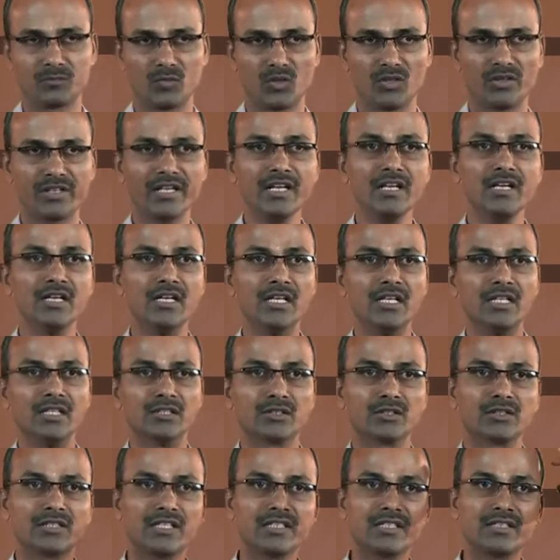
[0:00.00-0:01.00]
Okay,
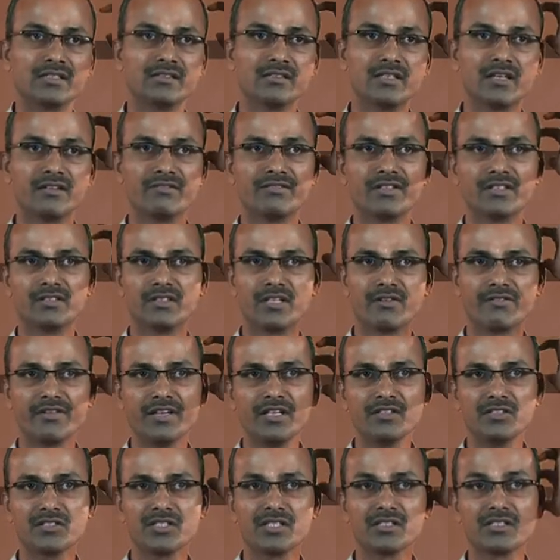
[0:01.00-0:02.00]
so the way
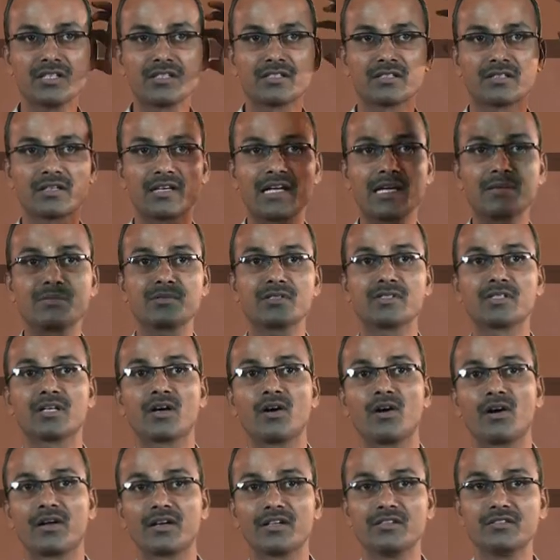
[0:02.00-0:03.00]
she describes the
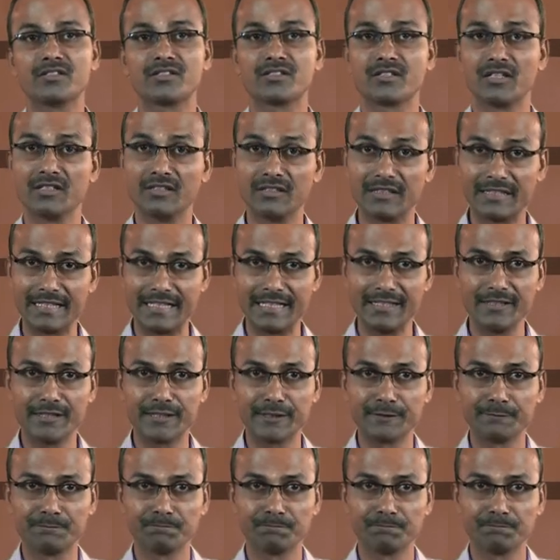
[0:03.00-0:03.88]
orange sun rays